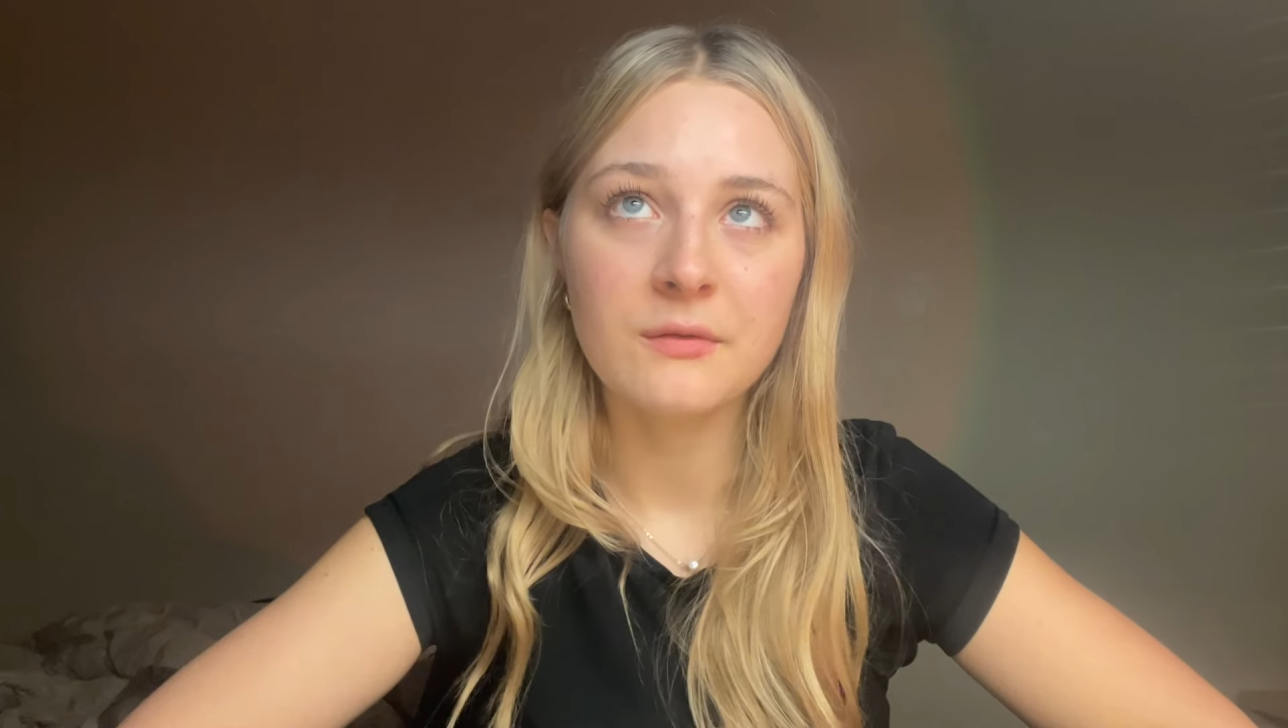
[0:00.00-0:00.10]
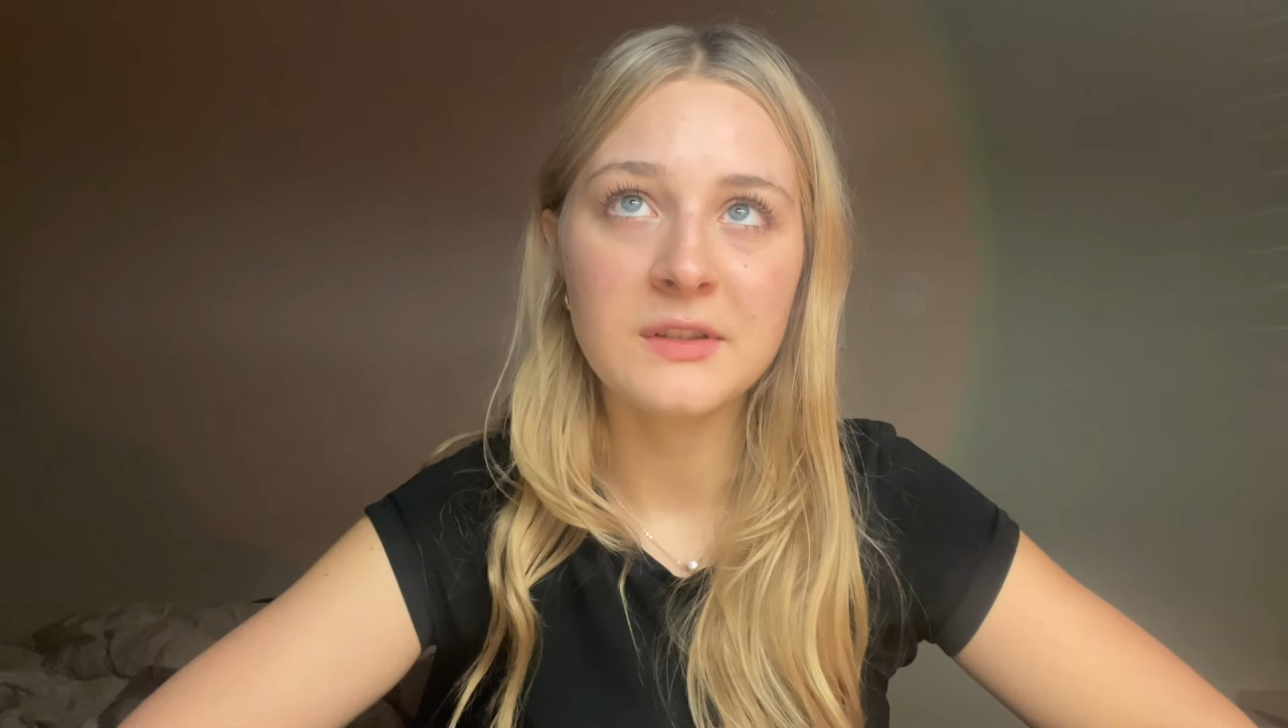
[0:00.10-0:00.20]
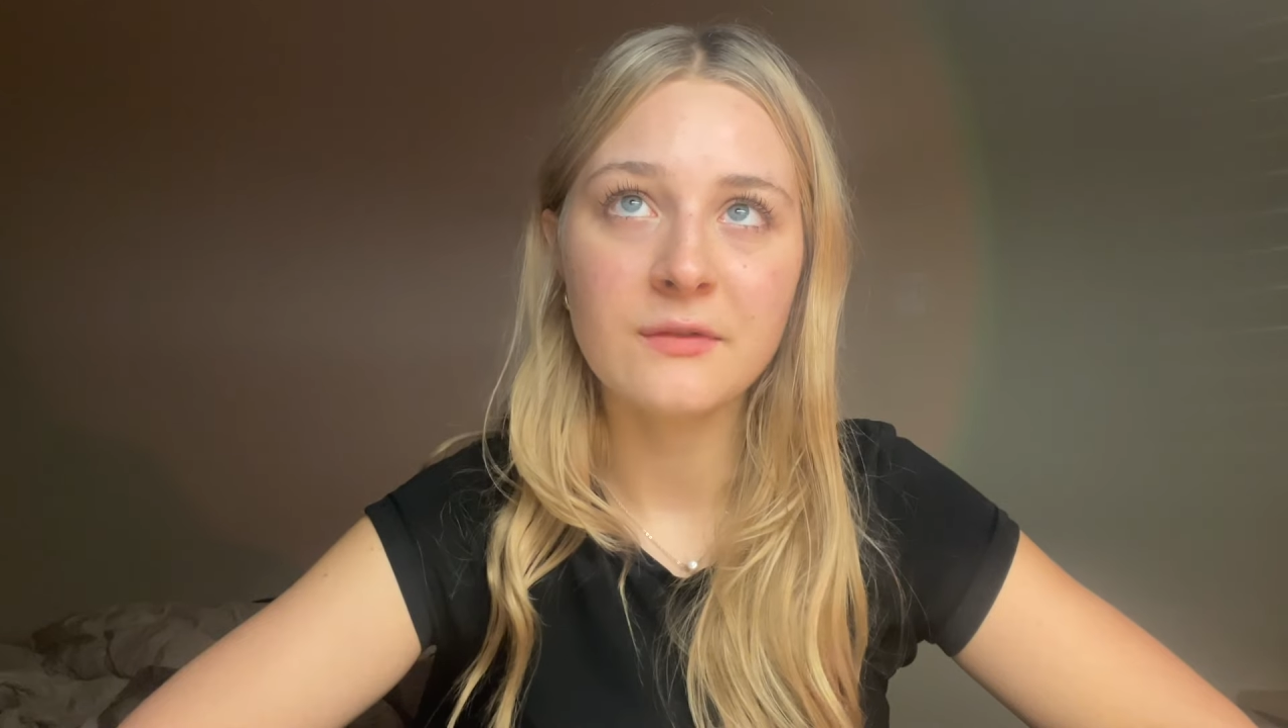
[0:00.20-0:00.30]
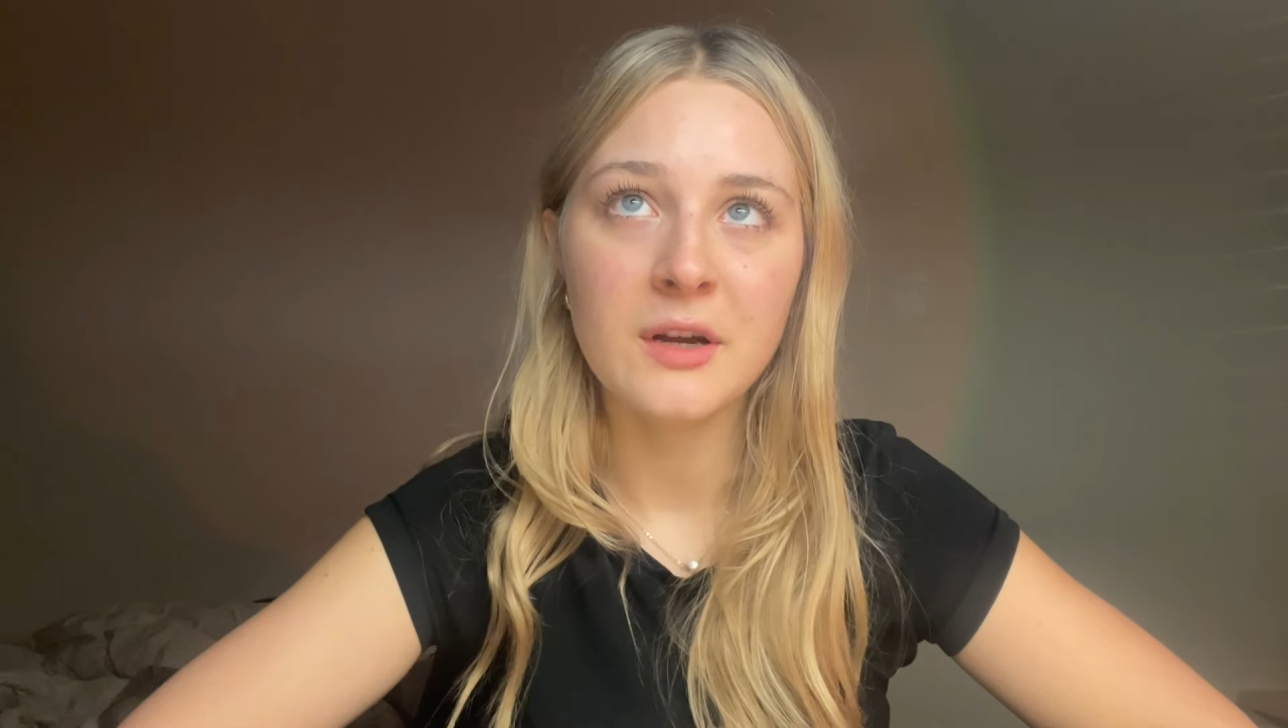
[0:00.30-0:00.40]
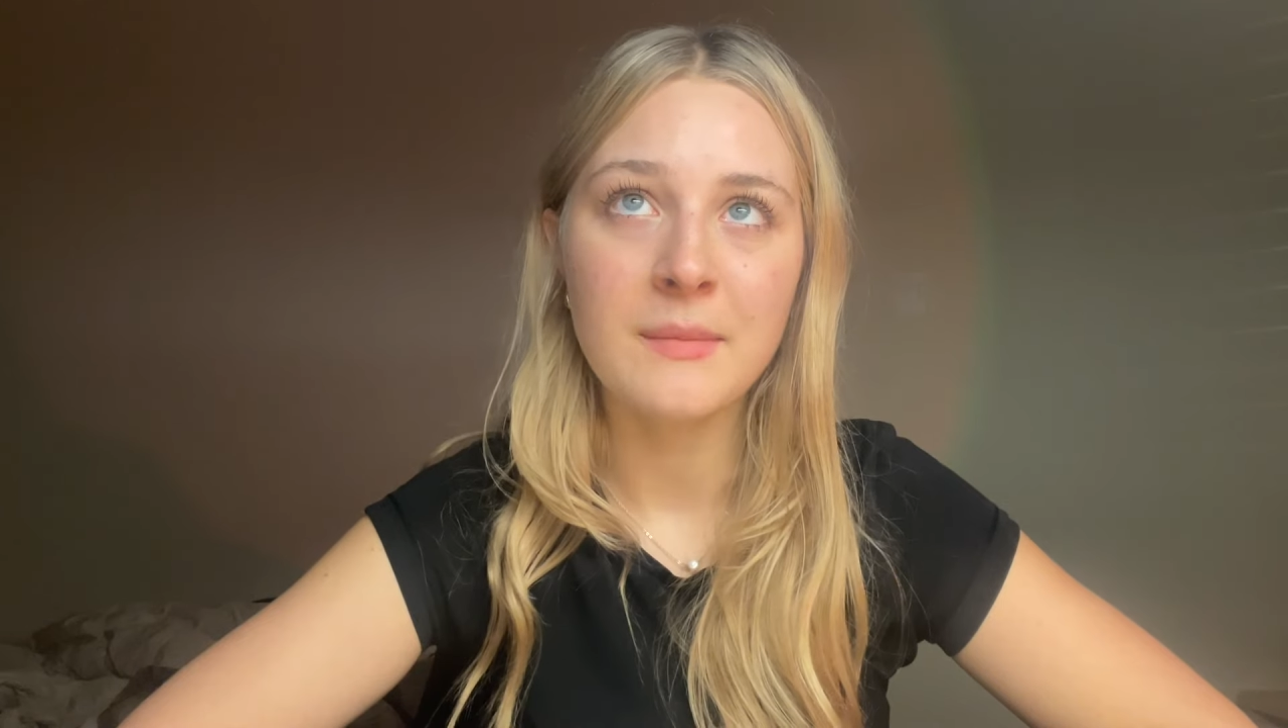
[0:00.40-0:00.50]

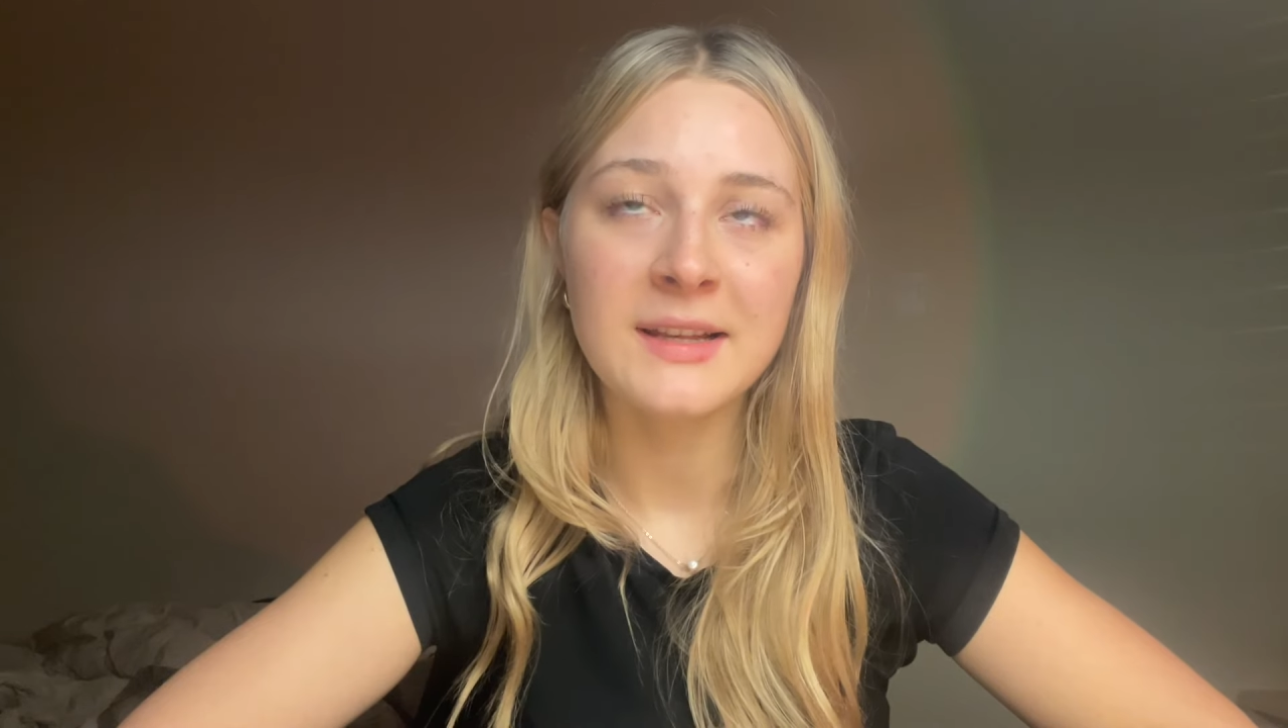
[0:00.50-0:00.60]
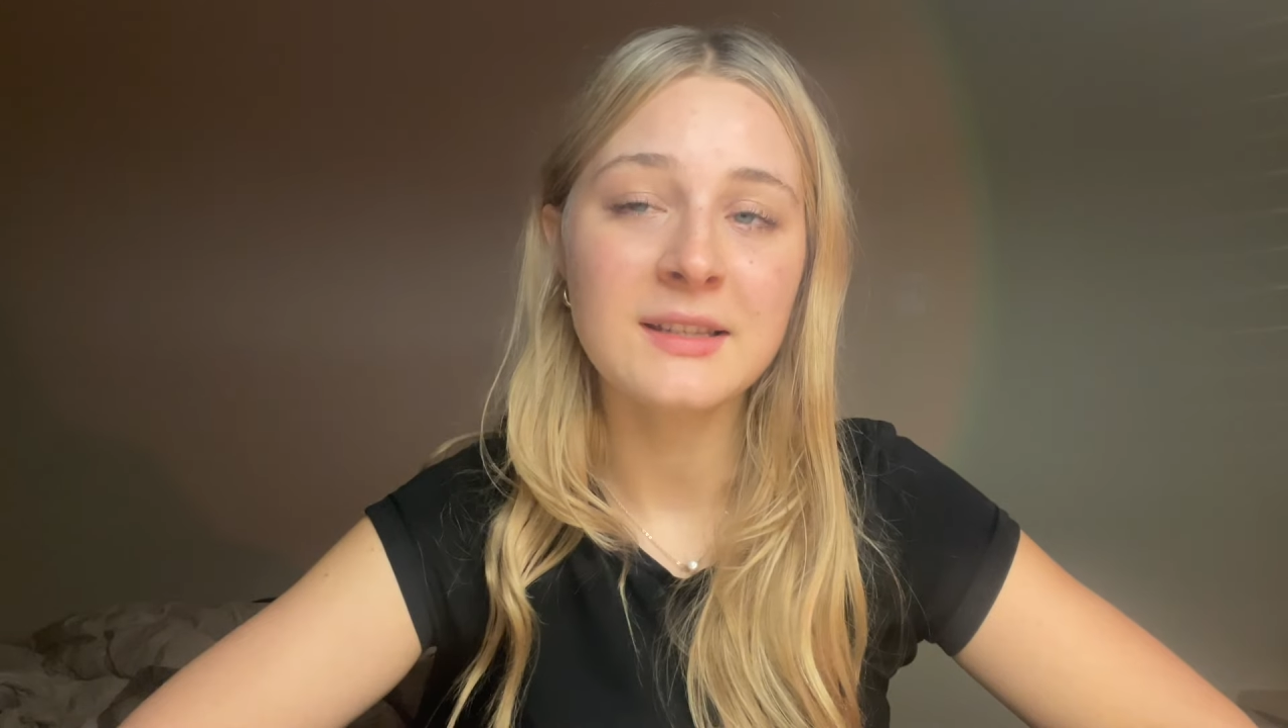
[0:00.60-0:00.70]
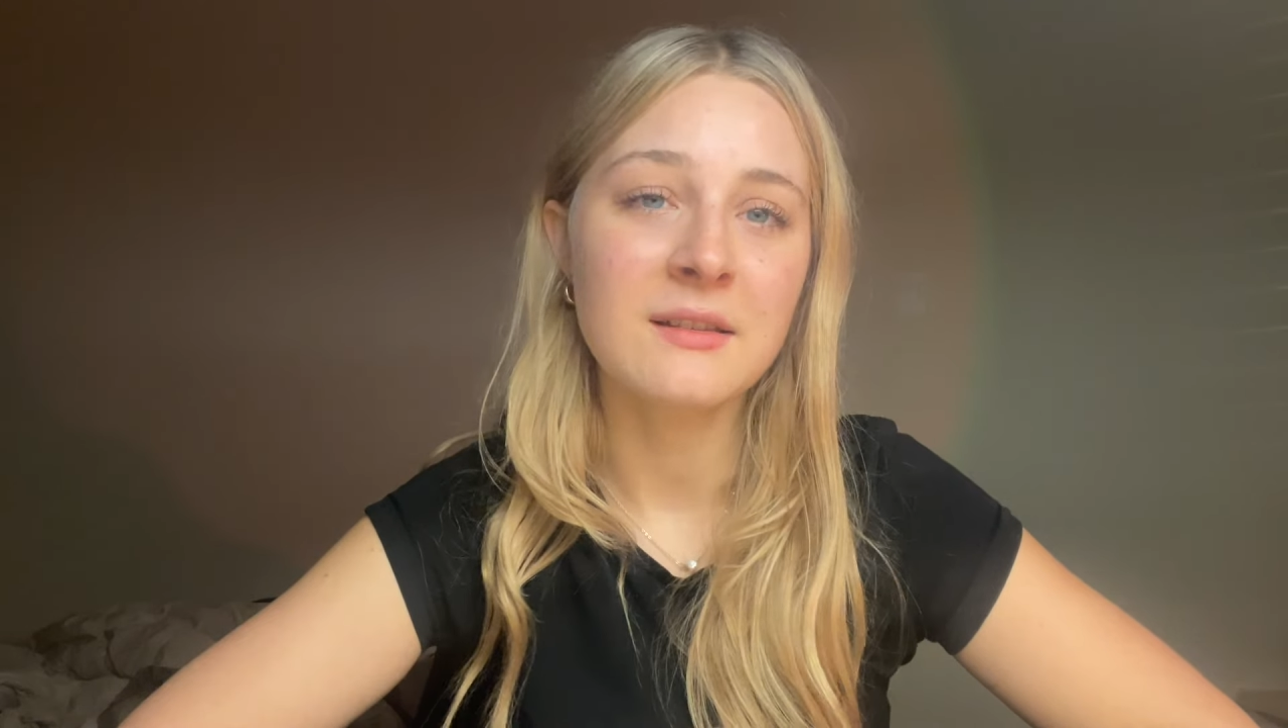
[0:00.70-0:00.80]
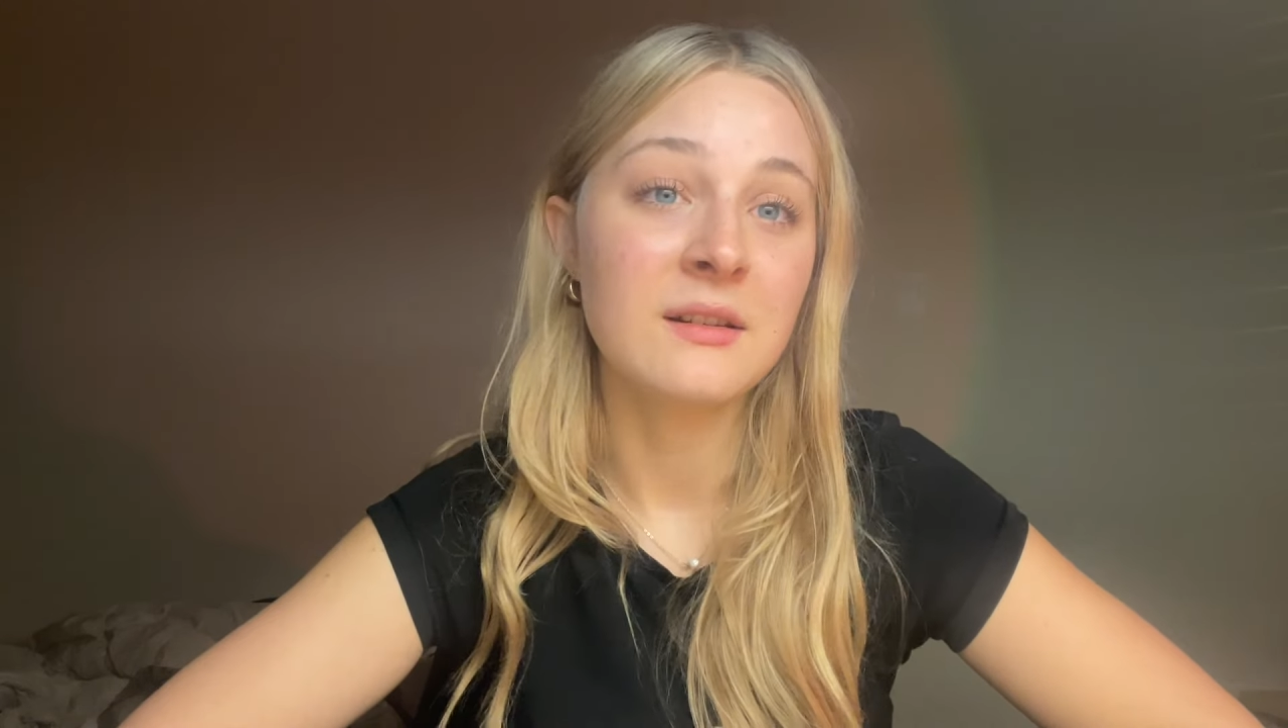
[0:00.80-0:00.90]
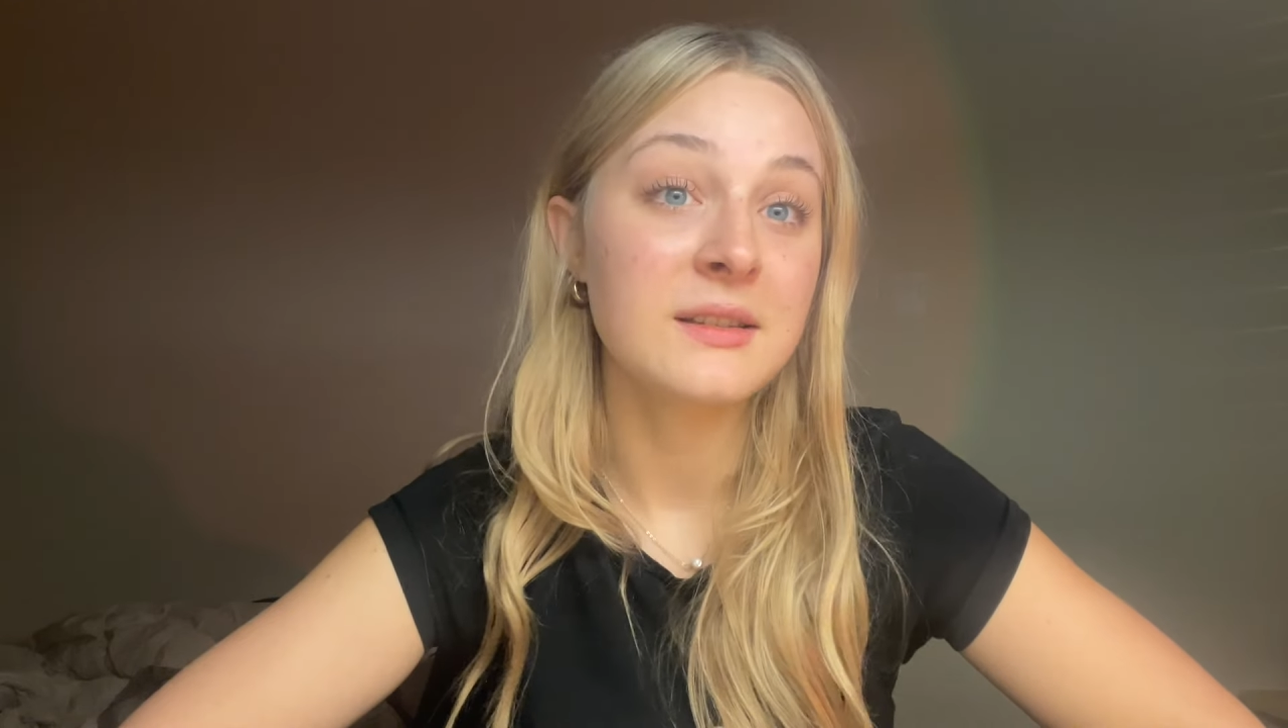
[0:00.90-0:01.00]
is very masculine,